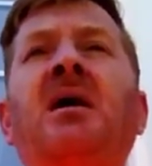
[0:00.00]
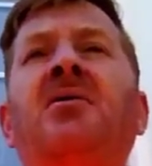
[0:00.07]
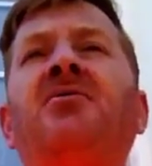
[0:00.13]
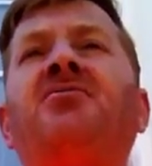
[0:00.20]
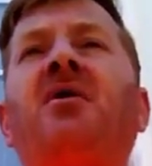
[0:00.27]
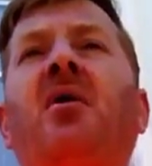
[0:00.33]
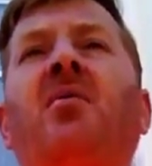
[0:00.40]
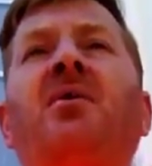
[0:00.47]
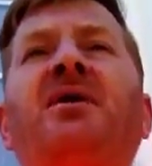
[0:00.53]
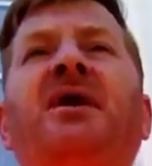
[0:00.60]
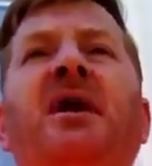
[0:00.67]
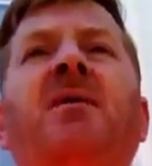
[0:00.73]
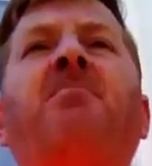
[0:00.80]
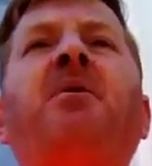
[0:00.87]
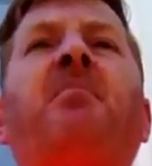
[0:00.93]
So
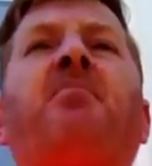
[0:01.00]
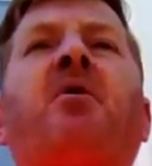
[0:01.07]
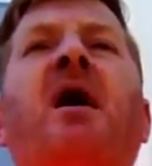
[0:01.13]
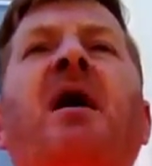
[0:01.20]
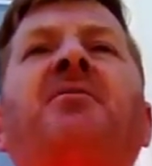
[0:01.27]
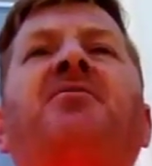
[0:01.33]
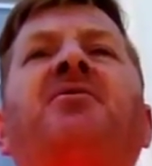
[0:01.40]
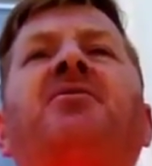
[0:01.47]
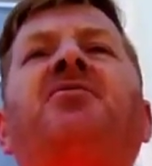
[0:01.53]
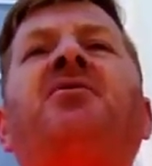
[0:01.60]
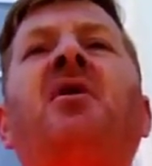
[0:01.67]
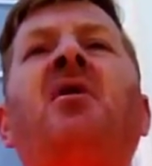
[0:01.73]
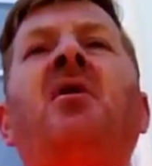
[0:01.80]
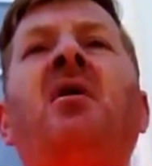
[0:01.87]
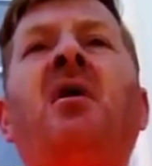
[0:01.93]
keep your prices
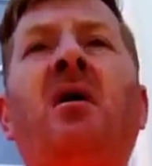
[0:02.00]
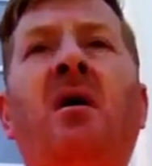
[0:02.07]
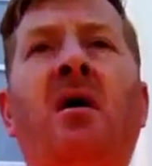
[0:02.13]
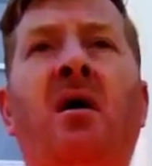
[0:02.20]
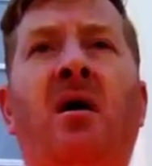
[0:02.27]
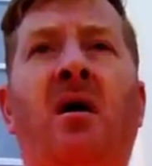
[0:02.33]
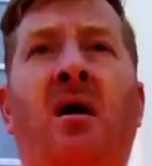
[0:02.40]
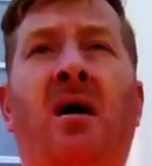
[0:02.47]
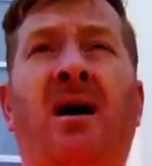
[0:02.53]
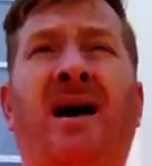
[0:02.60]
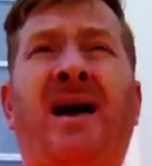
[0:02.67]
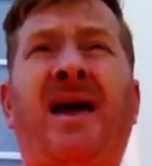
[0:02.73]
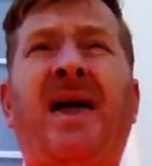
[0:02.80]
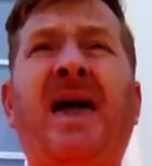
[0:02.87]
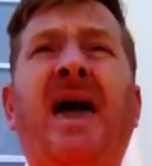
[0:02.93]

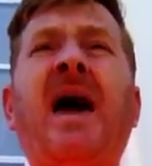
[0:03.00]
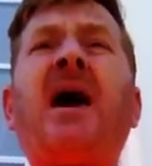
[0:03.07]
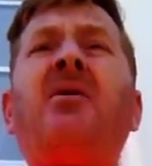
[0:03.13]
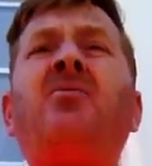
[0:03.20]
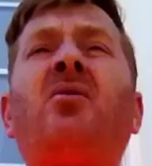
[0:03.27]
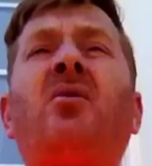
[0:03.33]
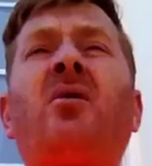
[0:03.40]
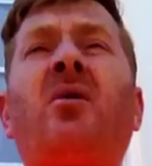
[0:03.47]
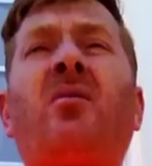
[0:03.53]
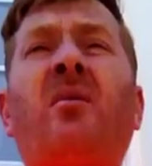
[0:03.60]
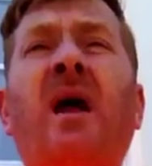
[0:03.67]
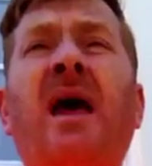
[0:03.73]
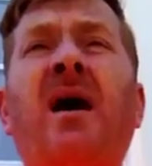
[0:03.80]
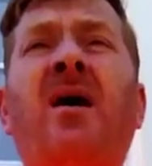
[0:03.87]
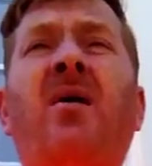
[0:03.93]
at or
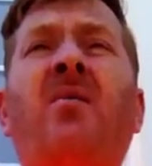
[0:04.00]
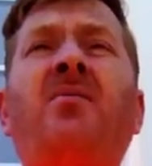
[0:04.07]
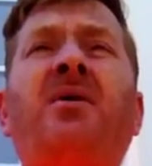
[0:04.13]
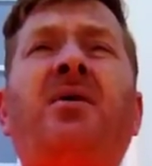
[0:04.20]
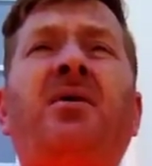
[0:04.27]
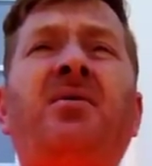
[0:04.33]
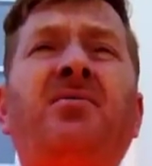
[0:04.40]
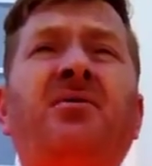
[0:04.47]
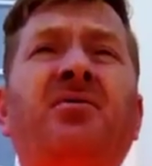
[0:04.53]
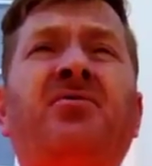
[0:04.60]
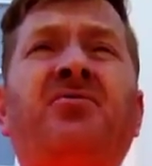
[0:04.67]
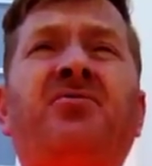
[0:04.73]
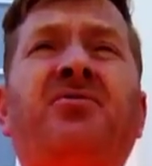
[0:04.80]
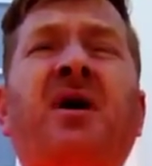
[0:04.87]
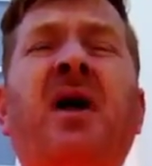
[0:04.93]
around the
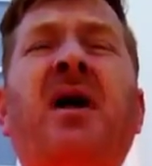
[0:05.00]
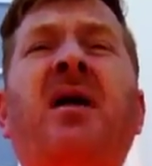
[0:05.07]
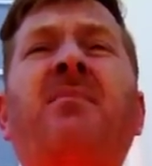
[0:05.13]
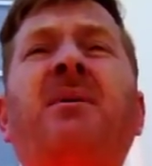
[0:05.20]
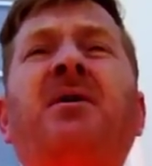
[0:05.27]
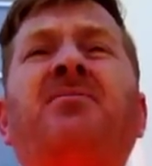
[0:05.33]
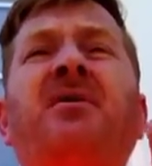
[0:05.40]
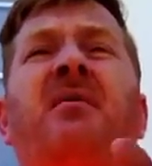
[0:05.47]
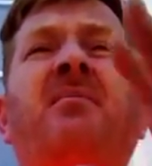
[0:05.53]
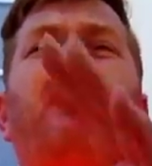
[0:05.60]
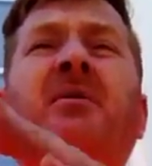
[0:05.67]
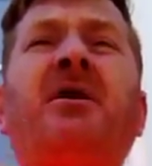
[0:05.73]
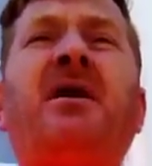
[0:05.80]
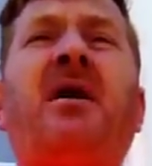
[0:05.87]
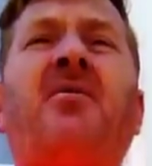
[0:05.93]
same as
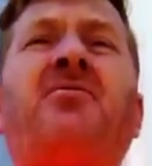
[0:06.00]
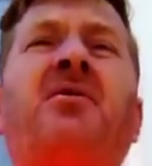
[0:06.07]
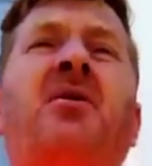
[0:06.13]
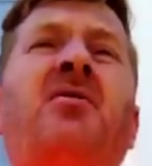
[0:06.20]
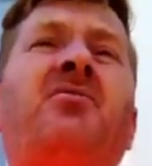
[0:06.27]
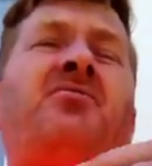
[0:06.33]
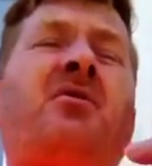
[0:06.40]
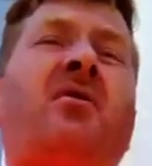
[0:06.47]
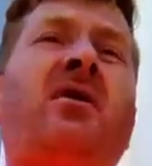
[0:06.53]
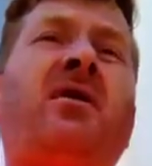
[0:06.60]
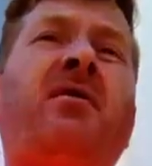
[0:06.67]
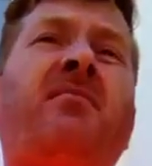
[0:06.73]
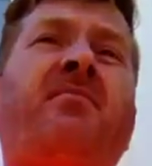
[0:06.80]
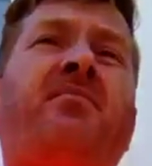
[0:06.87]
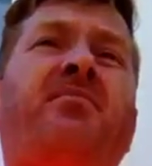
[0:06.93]
everybody else. So
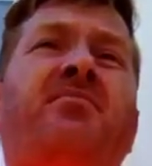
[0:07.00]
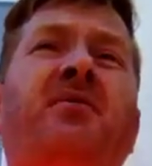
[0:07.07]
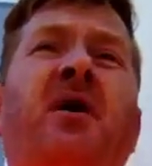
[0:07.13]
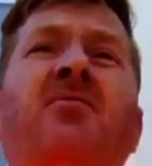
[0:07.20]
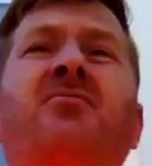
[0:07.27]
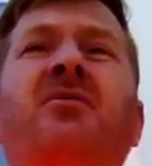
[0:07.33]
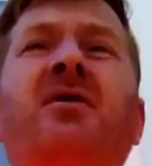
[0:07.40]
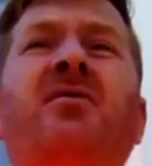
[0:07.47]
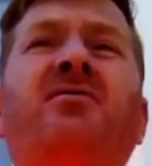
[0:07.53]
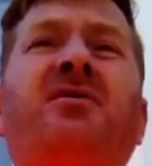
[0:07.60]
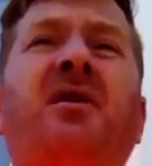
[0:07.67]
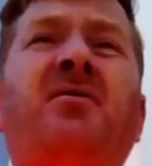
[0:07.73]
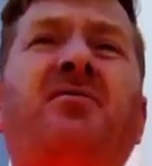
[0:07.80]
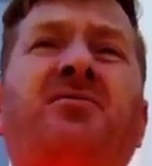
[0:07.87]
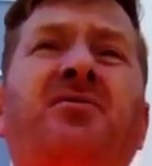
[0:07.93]
if other
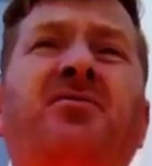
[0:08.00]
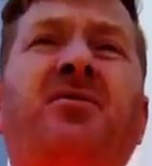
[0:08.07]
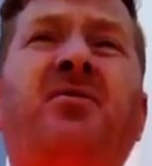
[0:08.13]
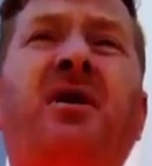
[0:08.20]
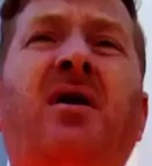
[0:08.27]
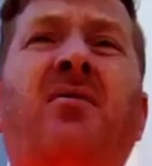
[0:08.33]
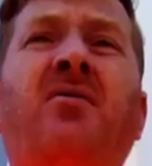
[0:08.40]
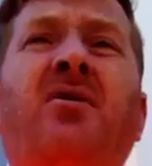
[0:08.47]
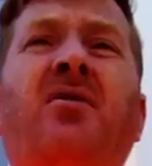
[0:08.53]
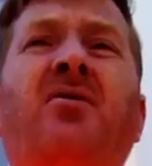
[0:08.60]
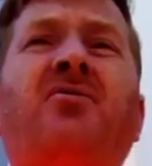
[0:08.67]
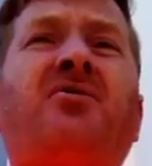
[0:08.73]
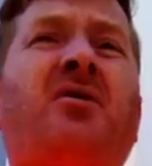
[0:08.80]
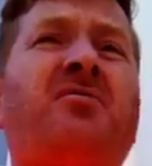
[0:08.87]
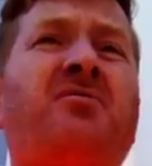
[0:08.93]
entertainers in your area
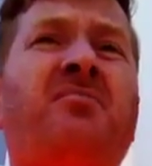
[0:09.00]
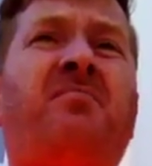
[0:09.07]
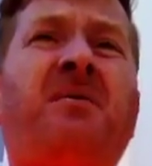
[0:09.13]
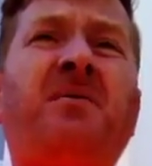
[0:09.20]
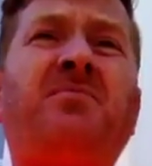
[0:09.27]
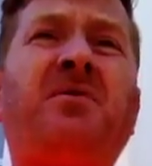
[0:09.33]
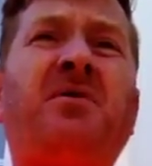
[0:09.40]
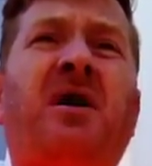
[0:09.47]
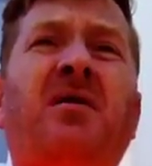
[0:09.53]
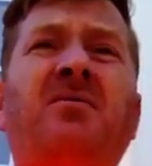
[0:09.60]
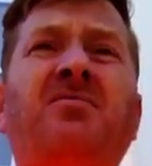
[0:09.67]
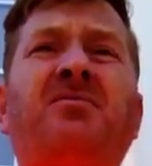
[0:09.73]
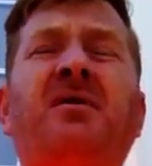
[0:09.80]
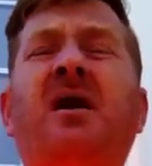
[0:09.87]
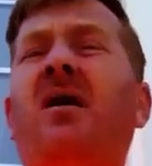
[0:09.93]
are charging
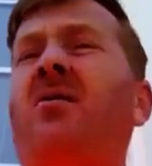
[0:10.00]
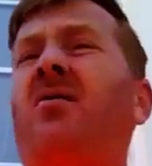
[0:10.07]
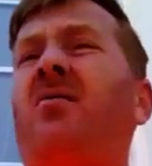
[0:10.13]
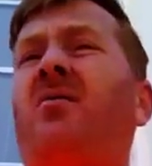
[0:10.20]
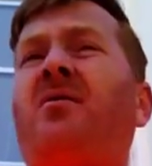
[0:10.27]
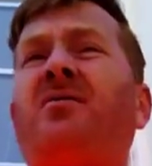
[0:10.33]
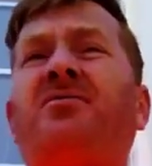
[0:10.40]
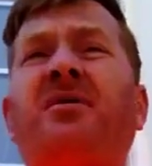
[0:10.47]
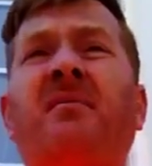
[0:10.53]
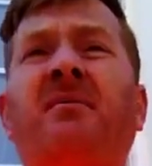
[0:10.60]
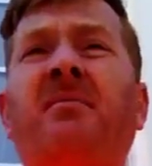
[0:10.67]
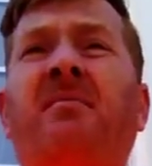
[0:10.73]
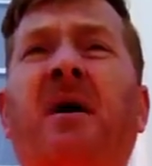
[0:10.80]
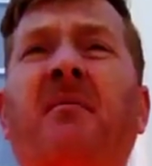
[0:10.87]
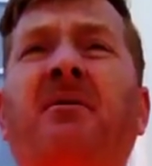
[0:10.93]
$50 an hour or
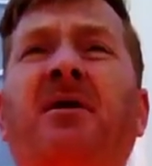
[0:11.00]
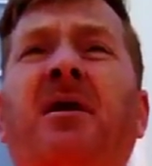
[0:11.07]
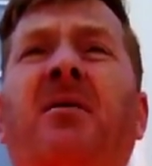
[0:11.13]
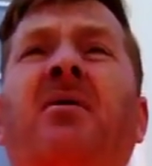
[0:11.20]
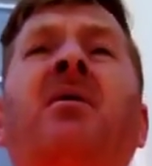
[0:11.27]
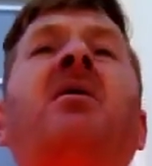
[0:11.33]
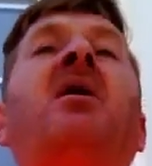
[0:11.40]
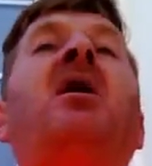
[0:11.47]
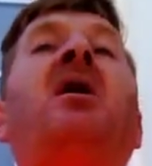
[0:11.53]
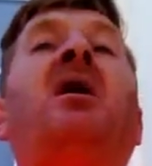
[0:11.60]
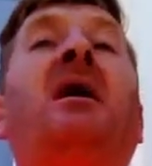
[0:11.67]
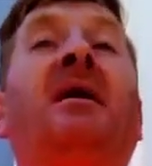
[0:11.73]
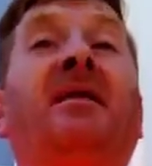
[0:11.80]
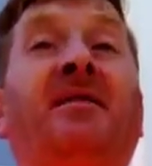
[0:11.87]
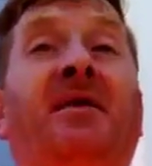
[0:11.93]
$75 an hour,
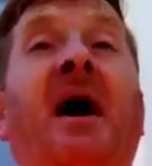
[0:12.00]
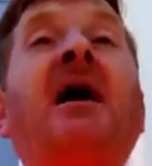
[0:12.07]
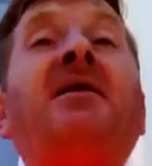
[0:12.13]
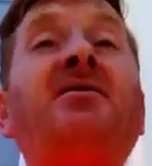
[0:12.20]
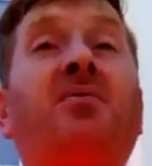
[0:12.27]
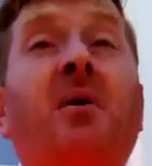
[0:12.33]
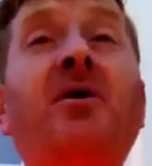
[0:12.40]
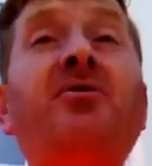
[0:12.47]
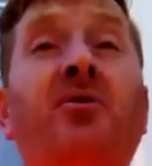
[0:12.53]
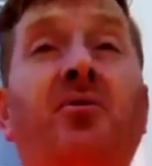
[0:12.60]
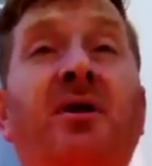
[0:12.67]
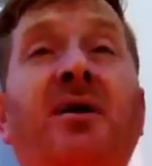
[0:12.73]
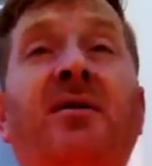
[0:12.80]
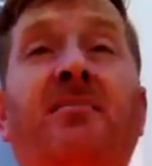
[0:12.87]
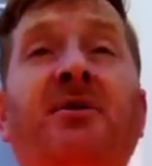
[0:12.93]
that is what you
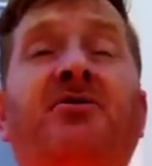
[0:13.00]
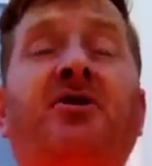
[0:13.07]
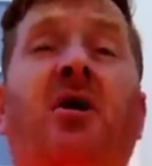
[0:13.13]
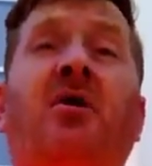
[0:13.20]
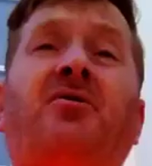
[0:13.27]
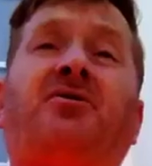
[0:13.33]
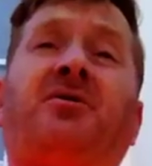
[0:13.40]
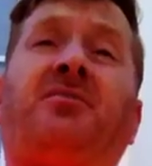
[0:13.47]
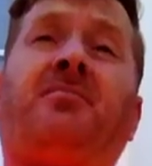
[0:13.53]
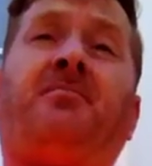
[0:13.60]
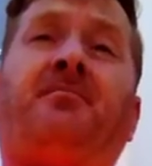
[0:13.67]
need to be charging.